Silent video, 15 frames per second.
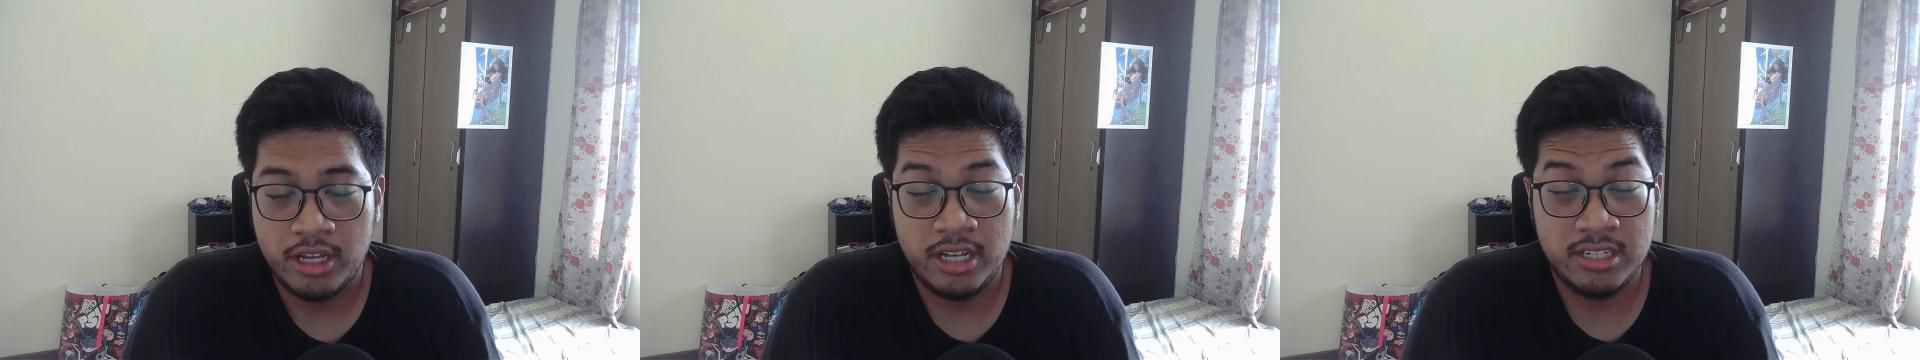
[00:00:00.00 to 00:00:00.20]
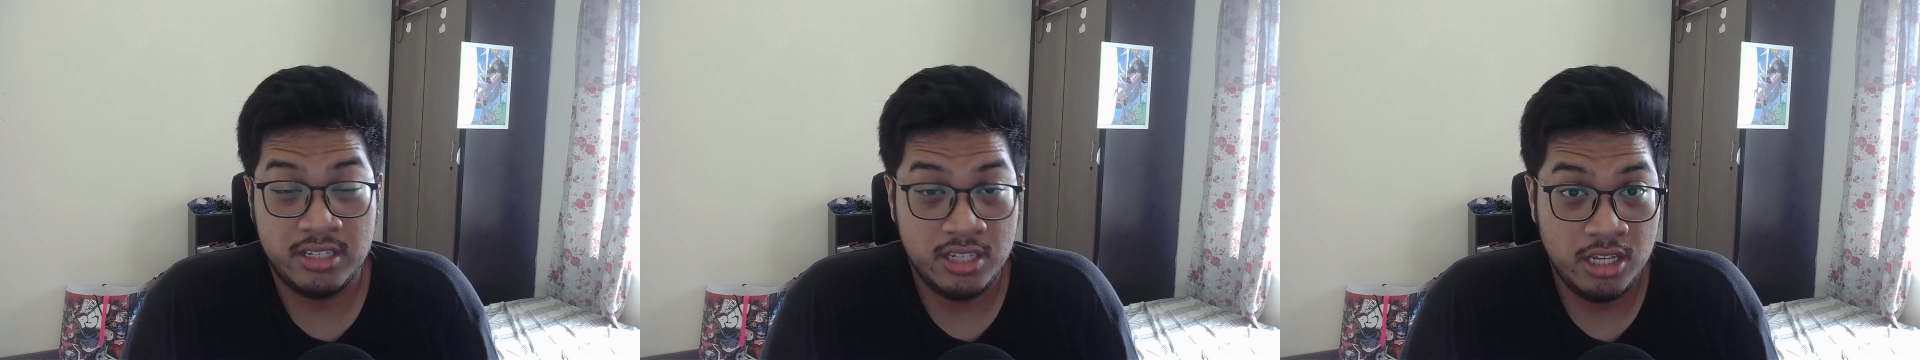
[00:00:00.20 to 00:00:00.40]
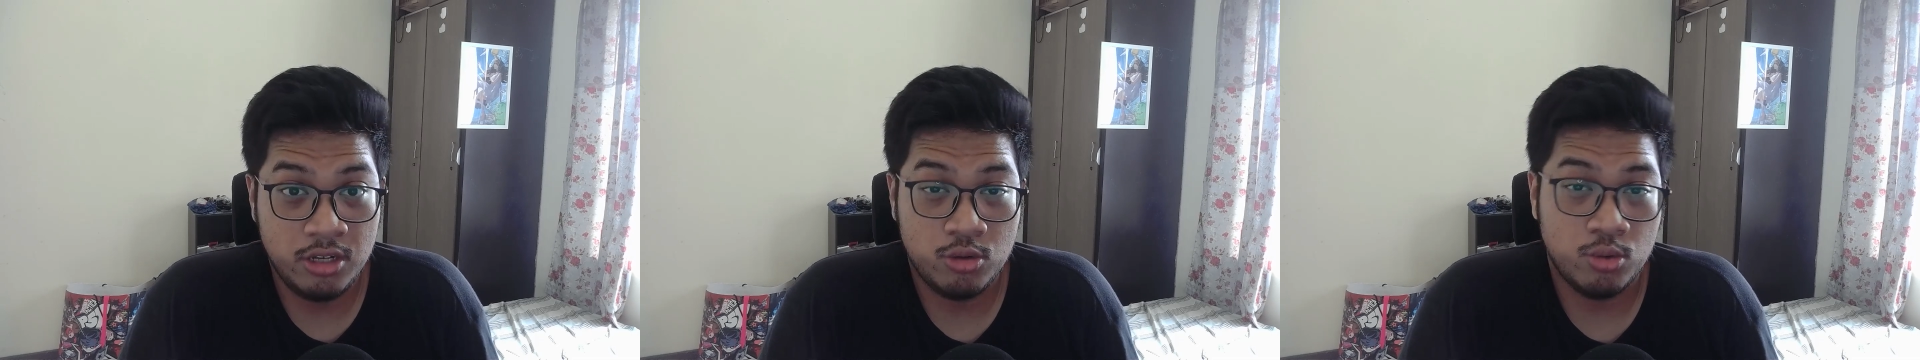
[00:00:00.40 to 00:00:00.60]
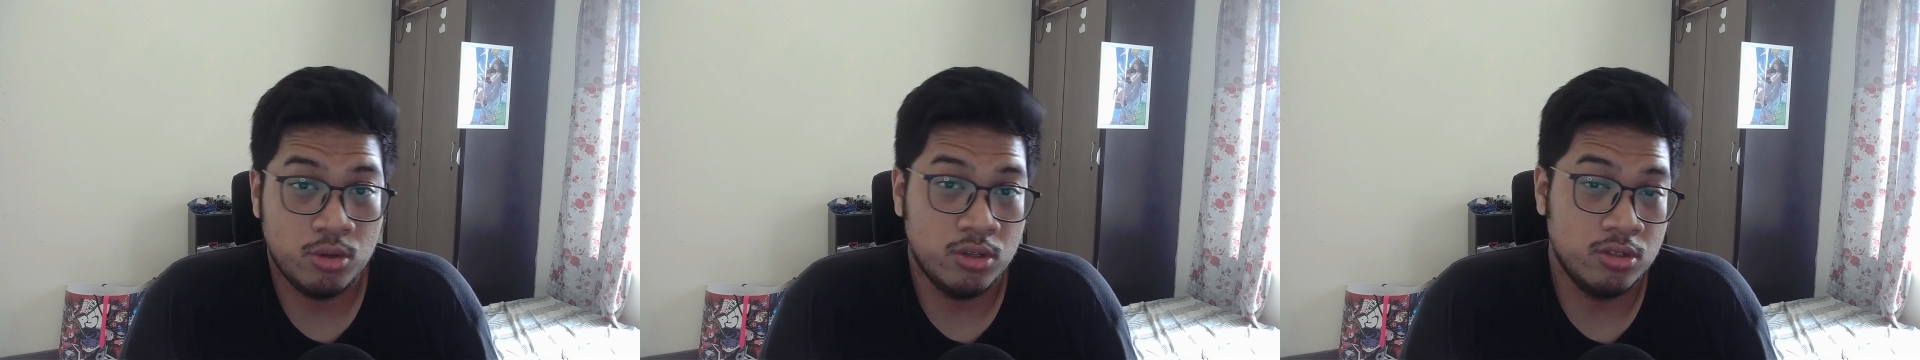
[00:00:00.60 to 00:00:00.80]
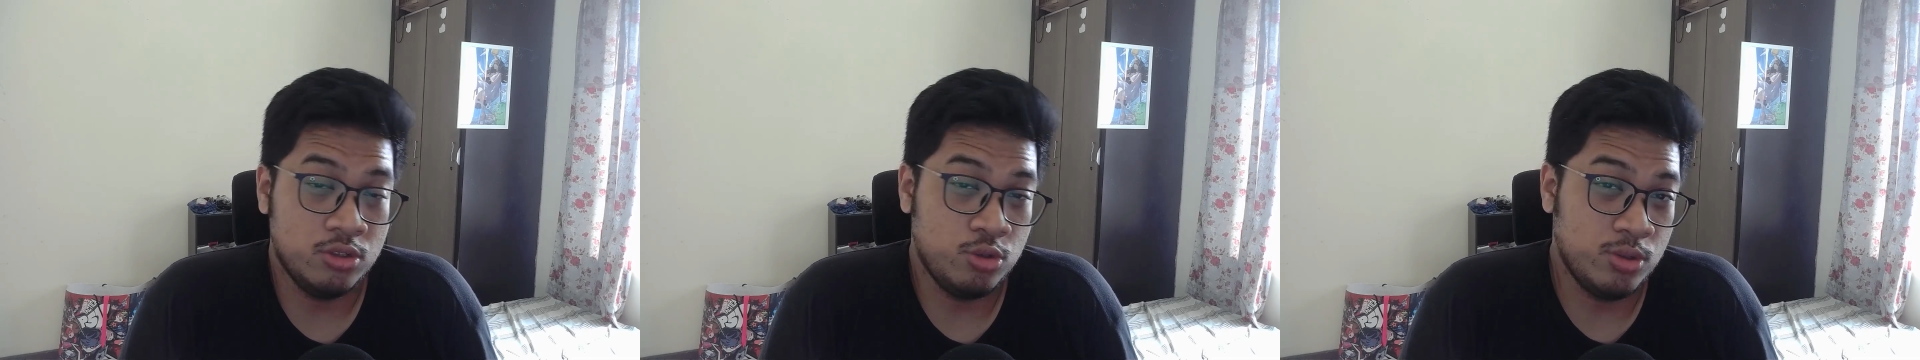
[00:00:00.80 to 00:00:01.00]
A
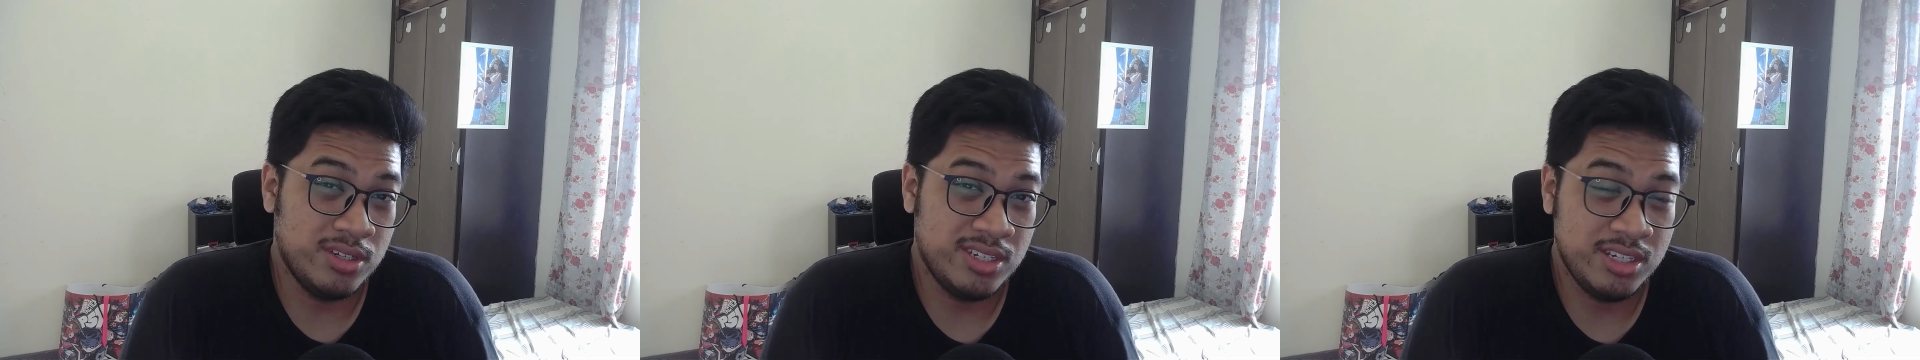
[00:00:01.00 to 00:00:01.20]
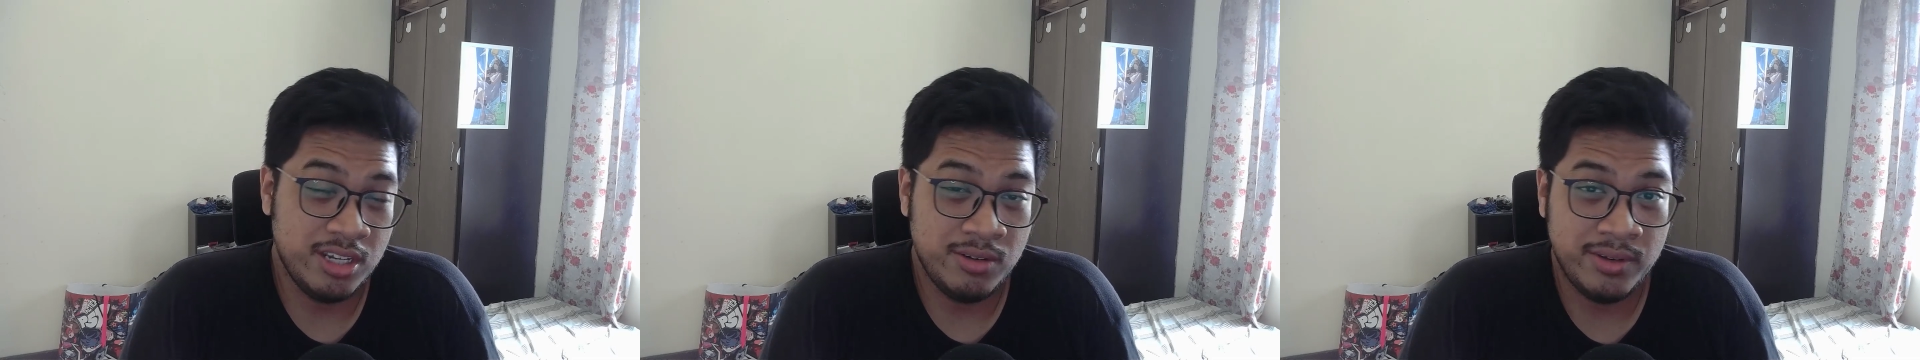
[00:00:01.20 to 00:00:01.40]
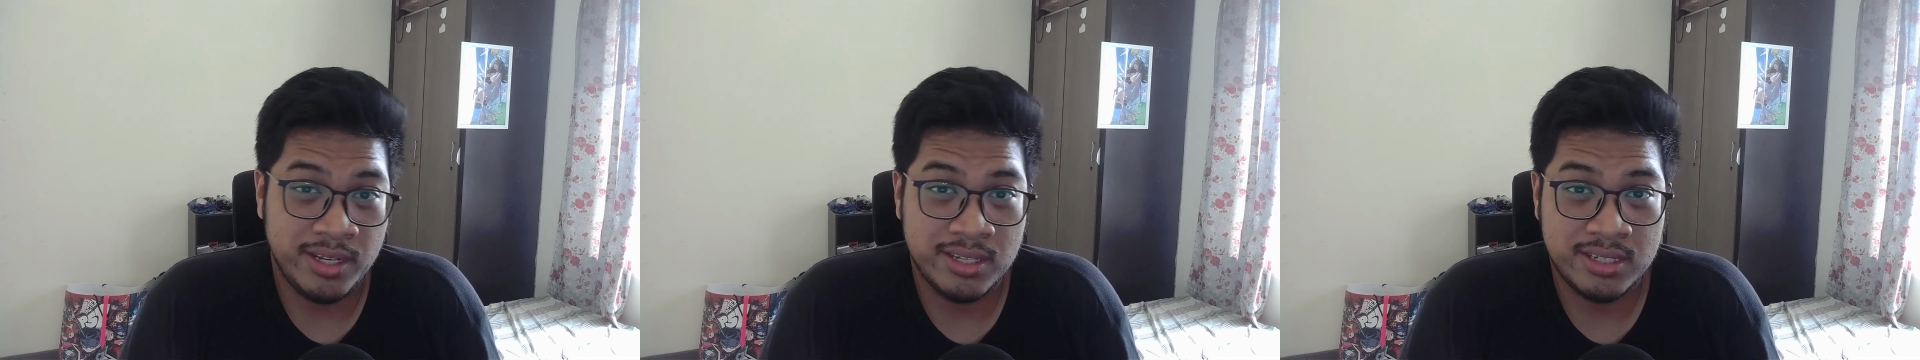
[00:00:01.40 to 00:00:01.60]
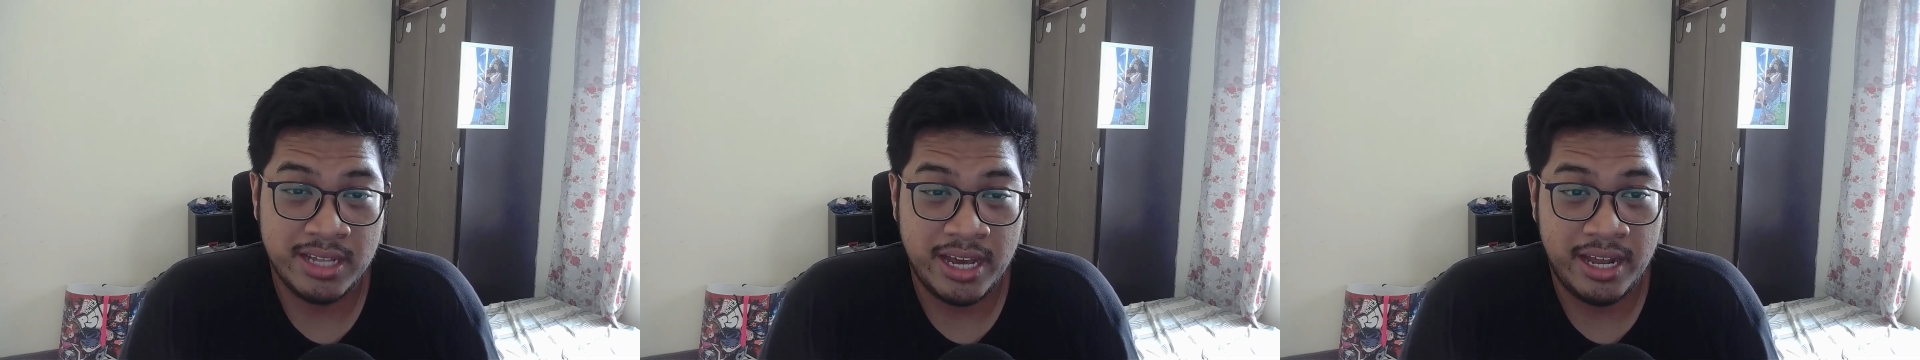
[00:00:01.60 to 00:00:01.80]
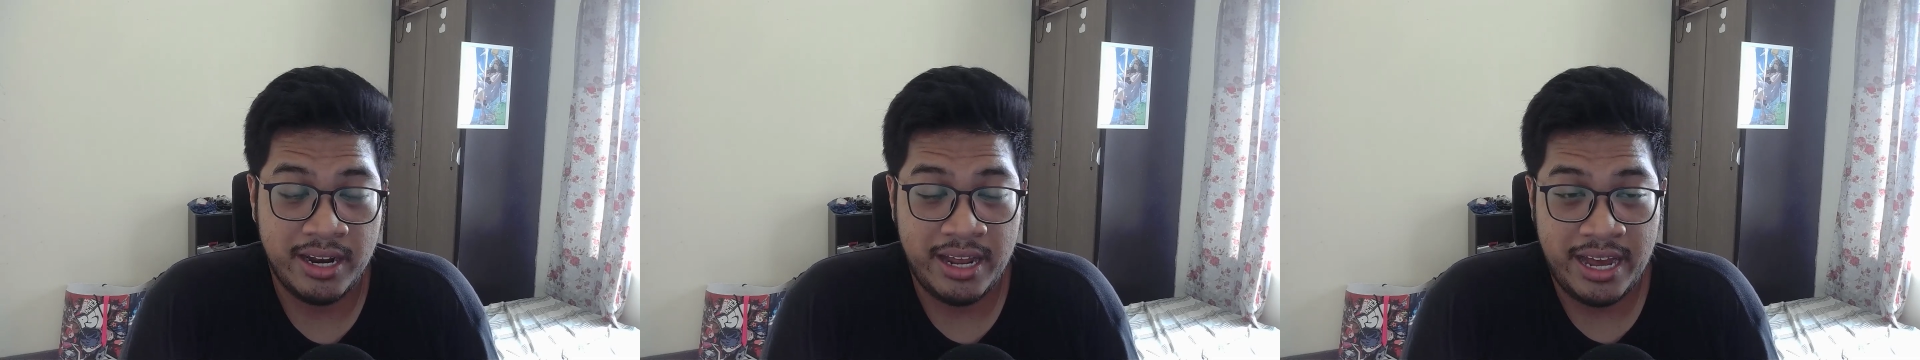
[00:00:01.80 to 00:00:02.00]
sequel to a series
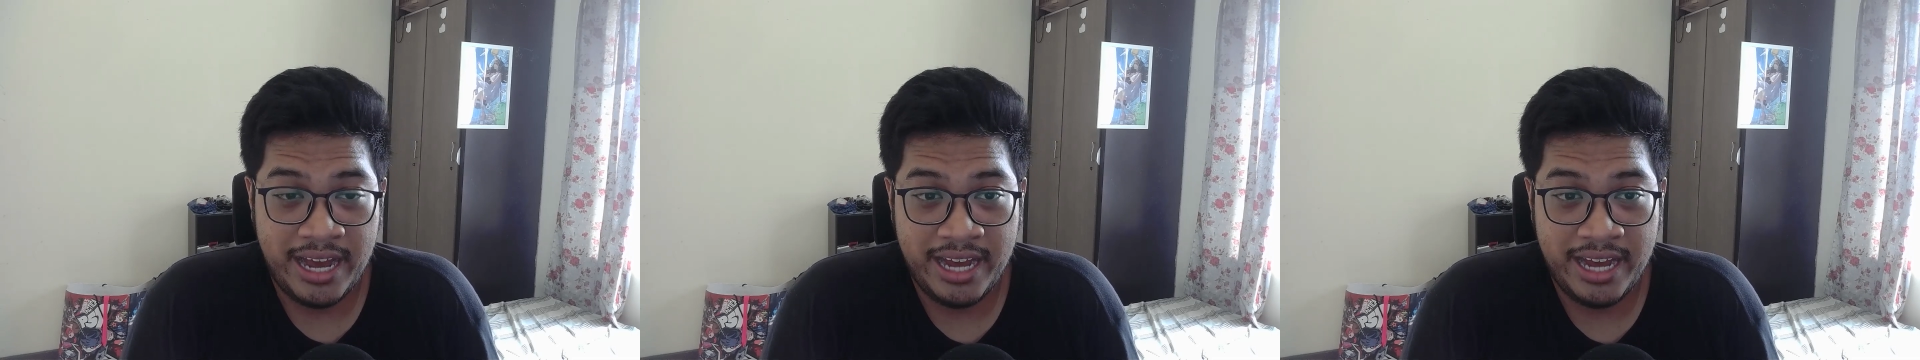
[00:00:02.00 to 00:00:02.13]
that